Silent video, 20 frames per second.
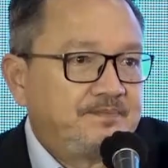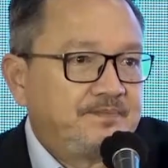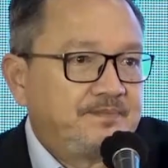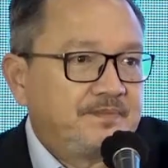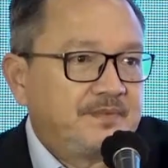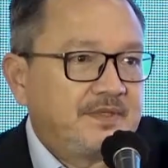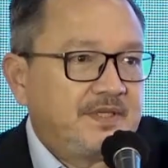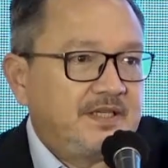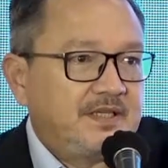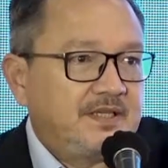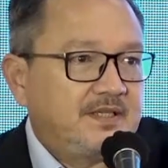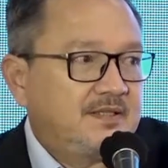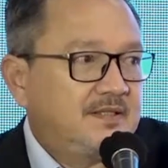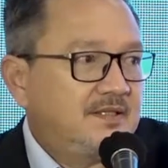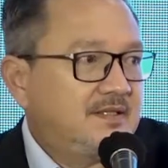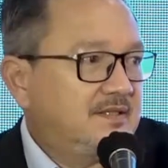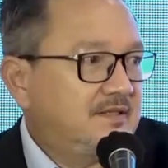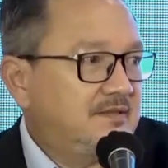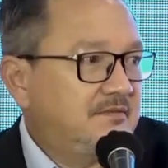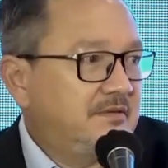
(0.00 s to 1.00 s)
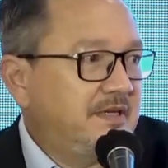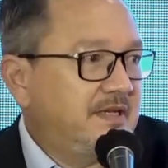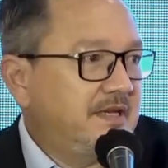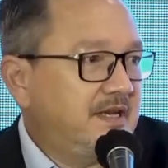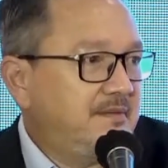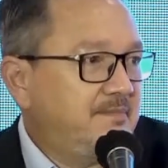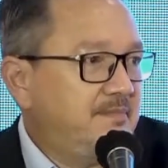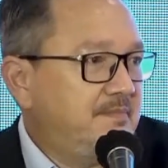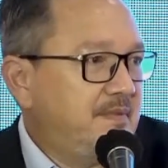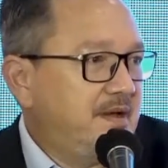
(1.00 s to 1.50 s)
Okay, does this
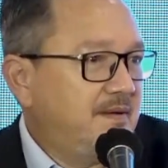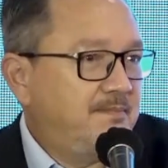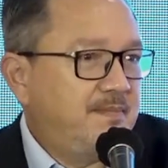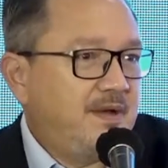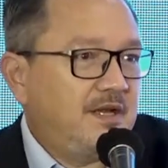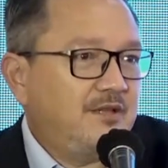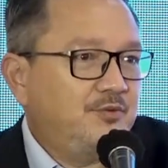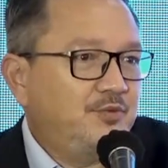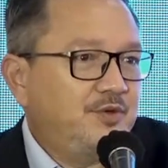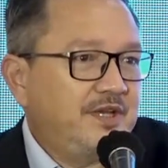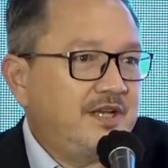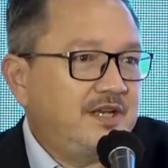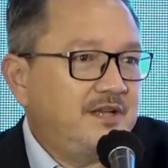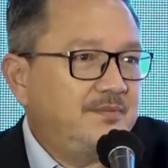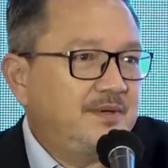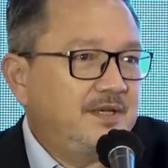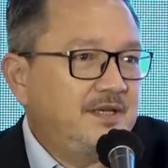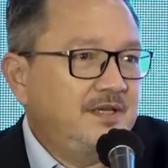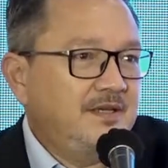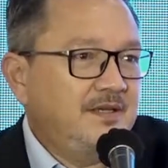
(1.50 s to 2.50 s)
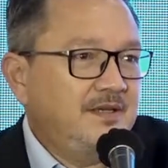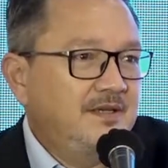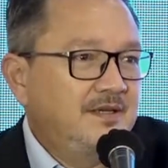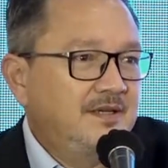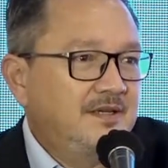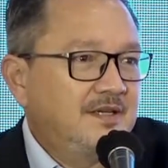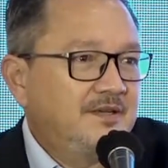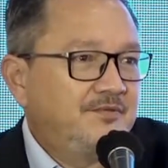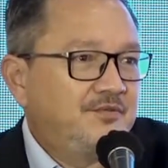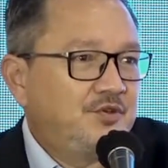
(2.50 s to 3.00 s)
ring a bell with anybody?
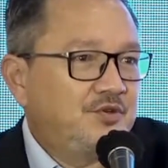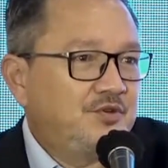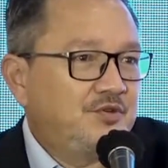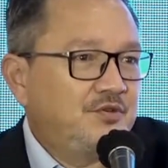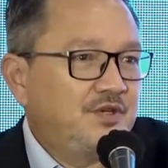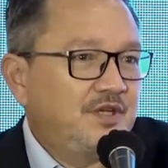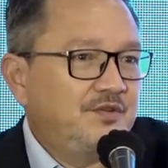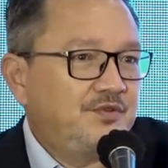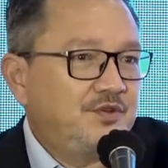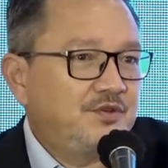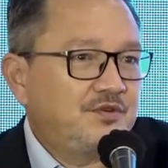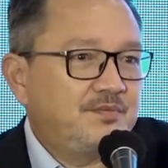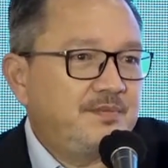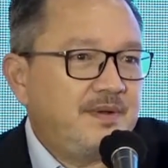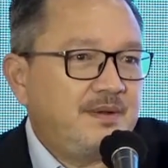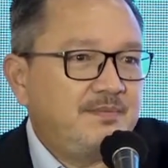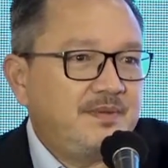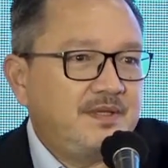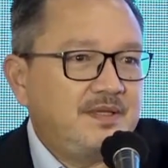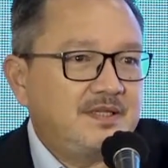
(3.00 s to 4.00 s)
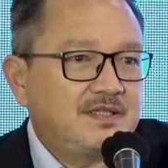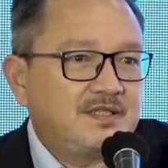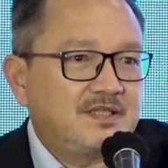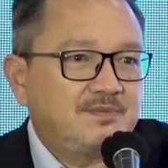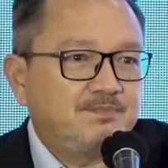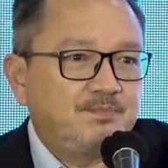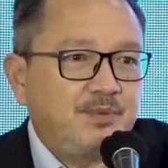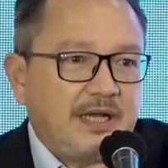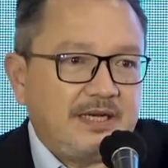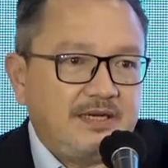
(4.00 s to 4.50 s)
If you remember the
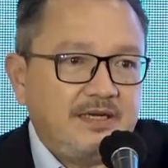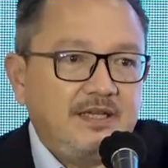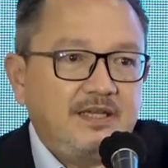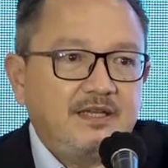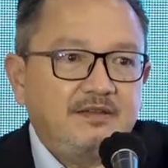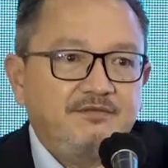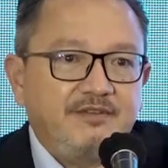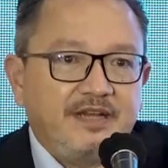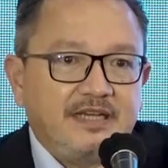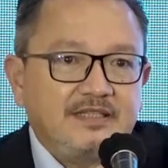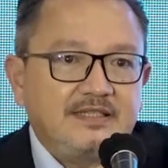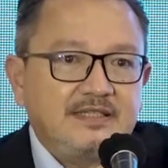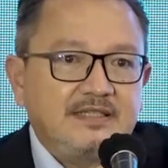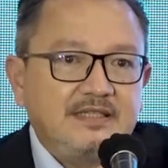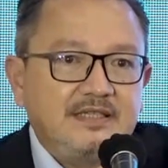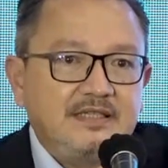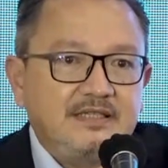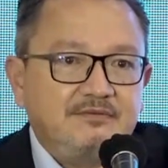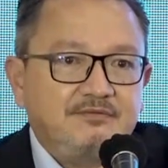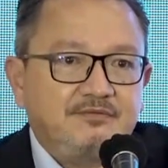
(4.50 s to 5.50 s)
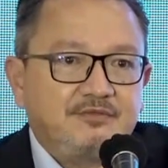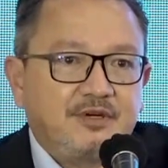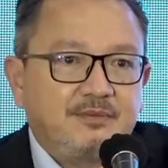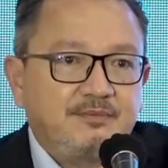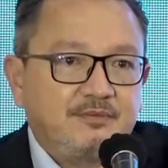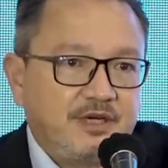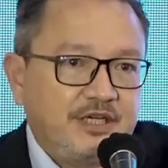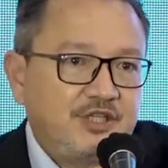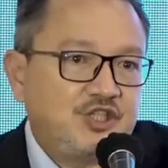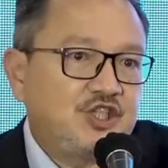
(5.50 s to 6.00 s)
Sputnik vaccine
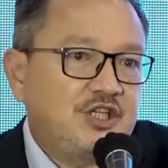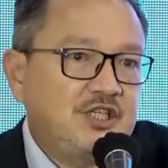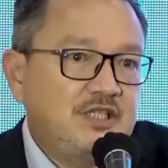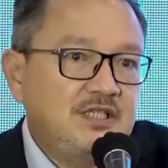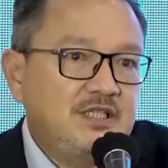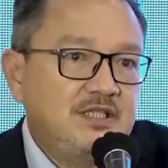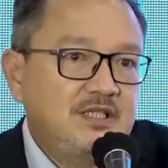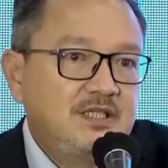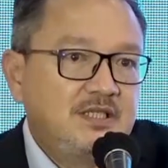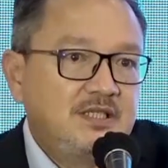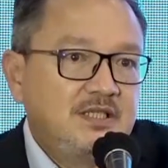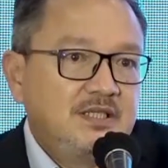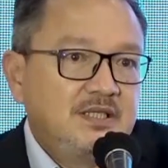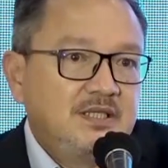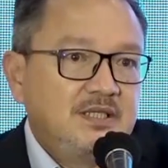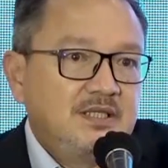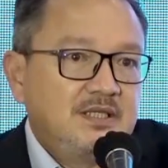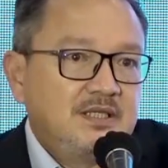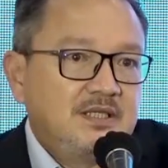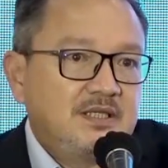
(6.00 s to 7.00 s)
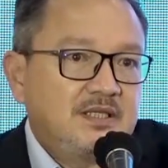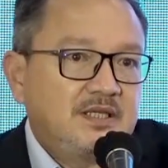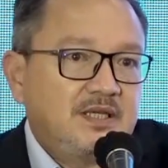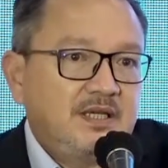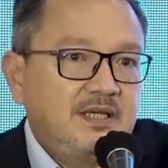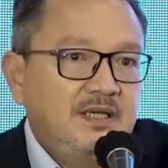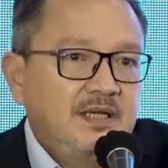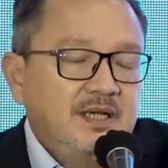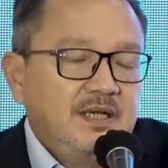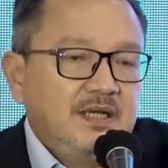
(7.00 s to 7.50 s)
from Russia,
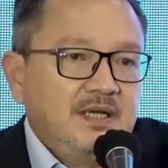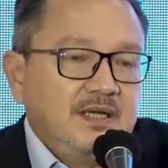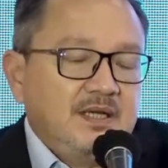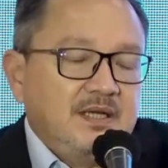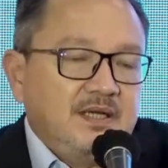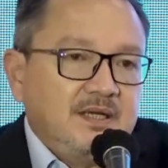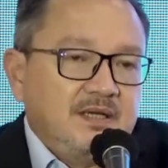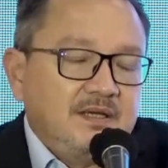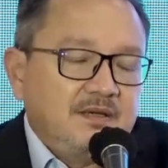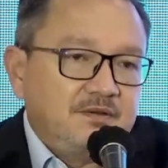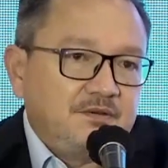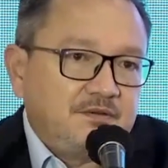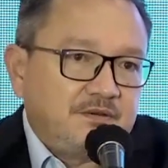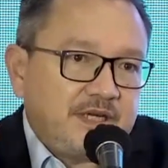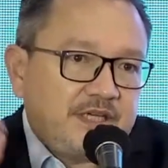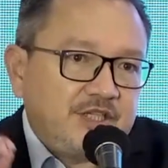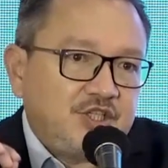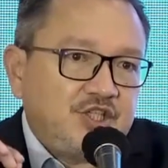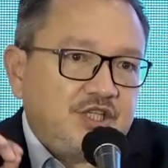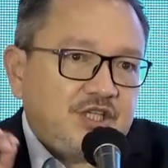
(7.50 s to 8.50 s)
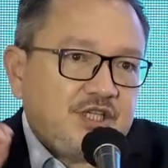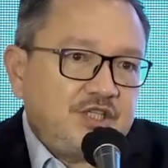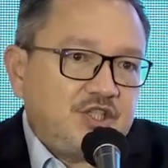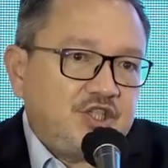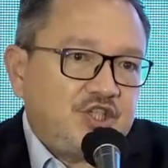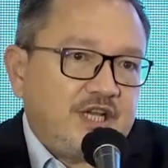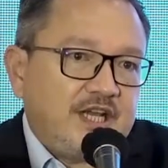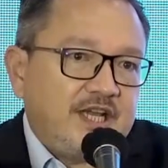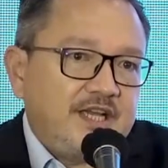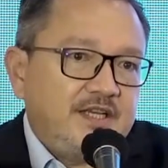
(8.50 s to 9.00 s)
okay, Russia,
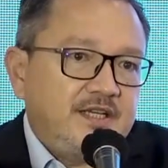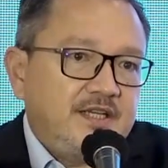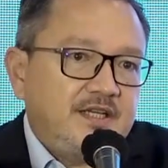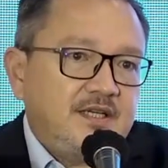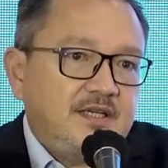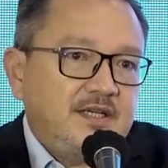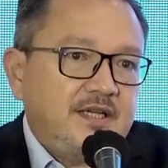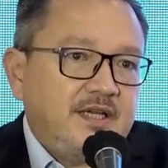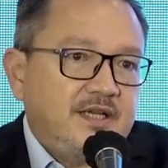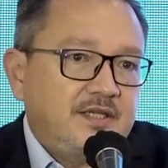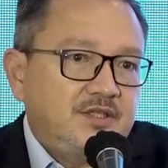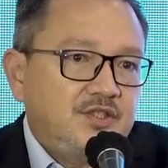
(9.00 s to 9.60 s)
China, and